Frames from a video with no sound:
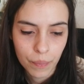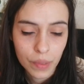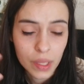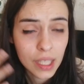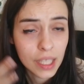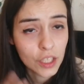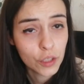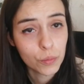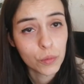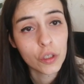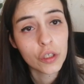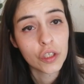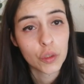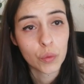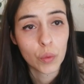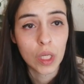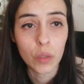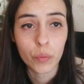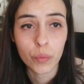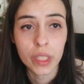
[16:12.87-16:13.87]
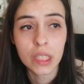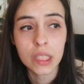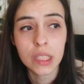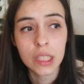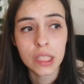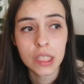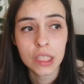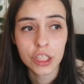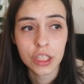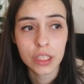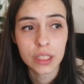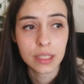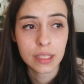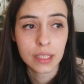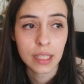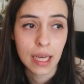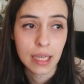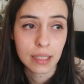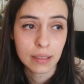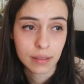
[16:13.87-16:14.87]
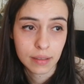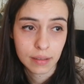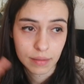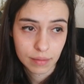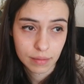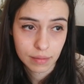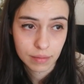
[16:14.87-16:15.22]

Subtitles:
This book is well written. It's just that